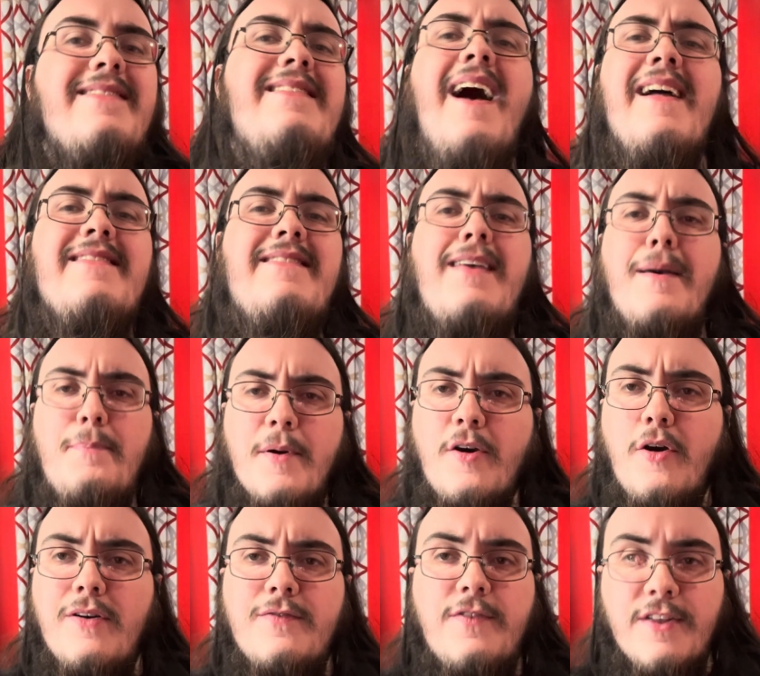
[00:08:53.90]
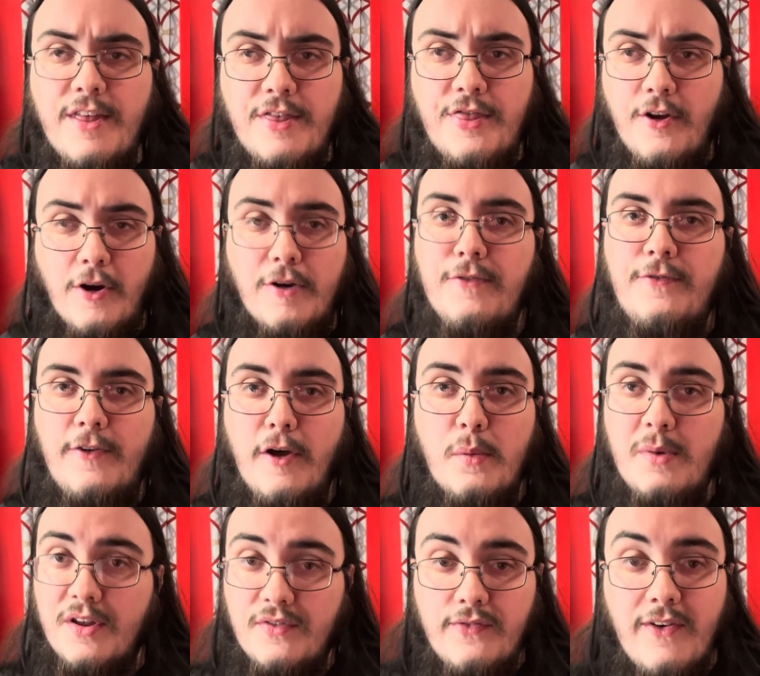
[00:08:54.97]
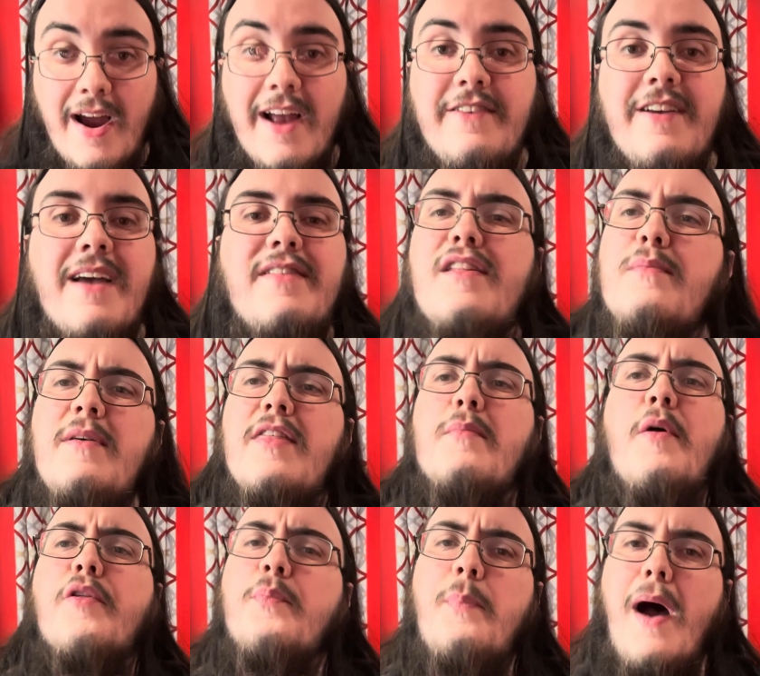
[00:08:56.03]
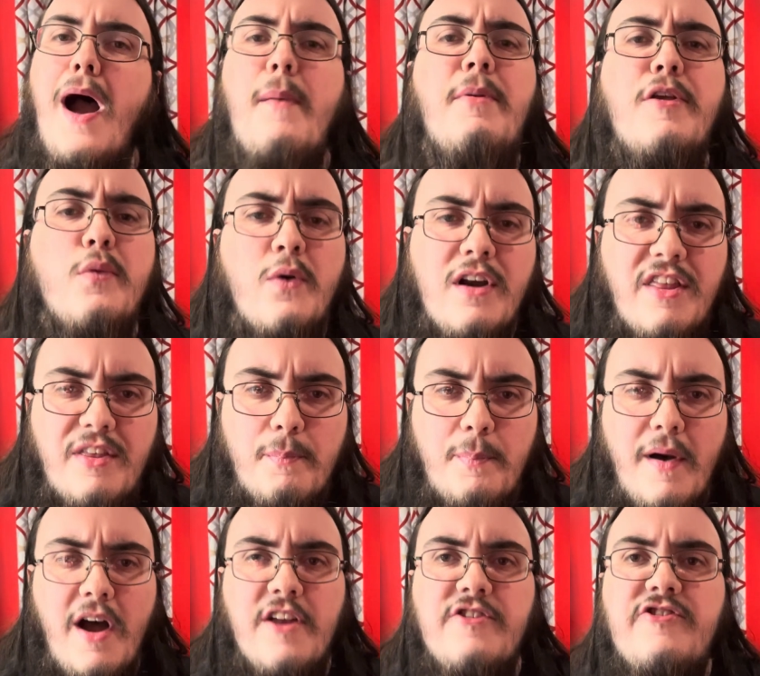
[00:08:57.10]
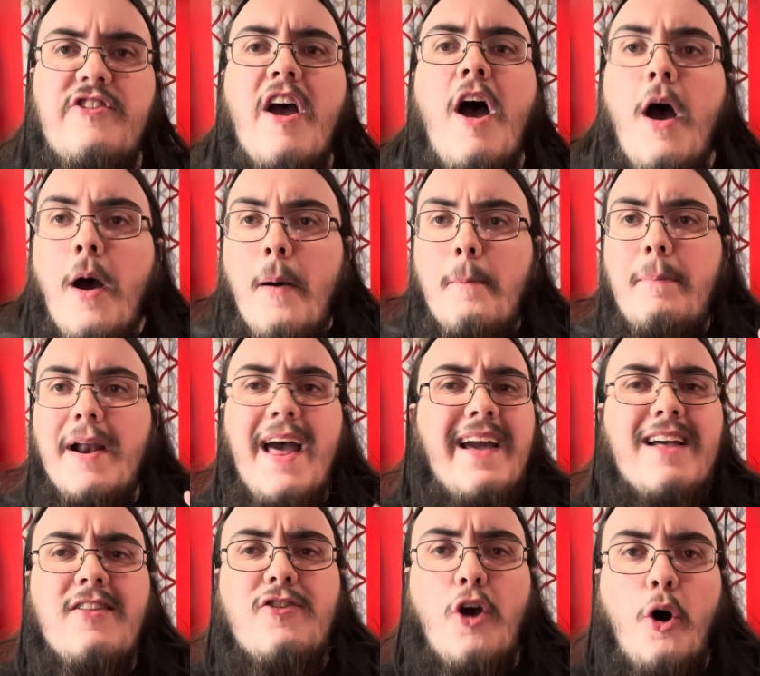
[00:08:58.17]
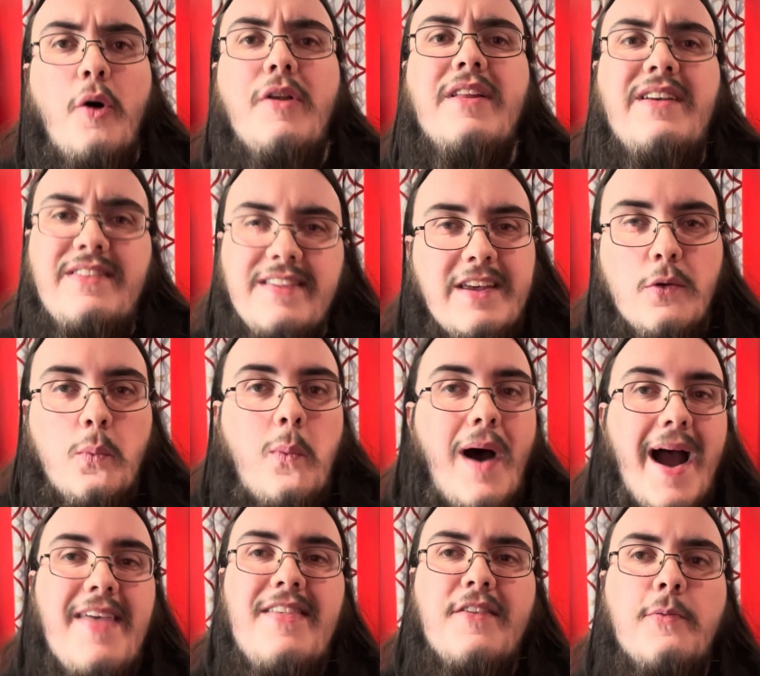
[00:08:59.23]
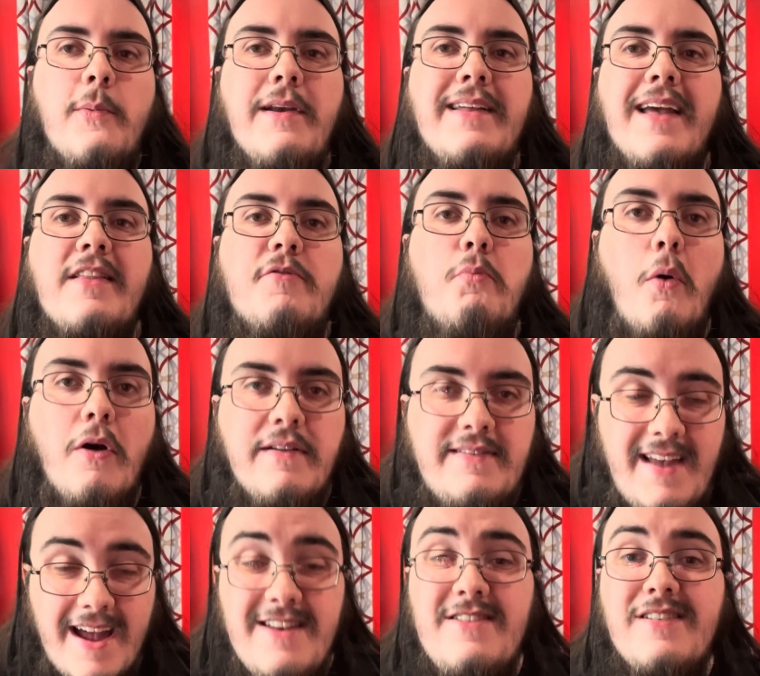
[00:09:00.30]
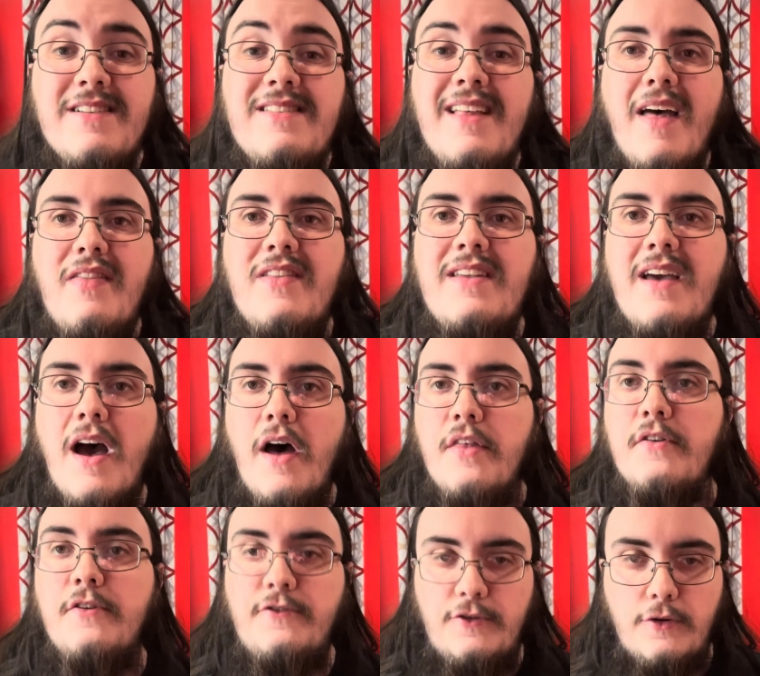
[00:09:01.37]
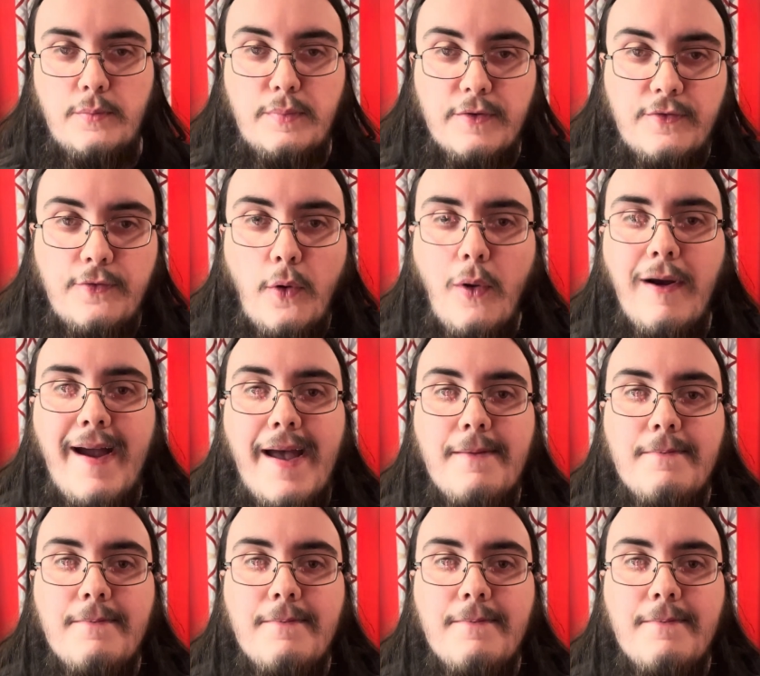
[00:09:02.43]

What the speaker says: not typical for the third film in a franchise to be the most popular one of the bunch, but I can totally see why this one gets more attention than the other two before it.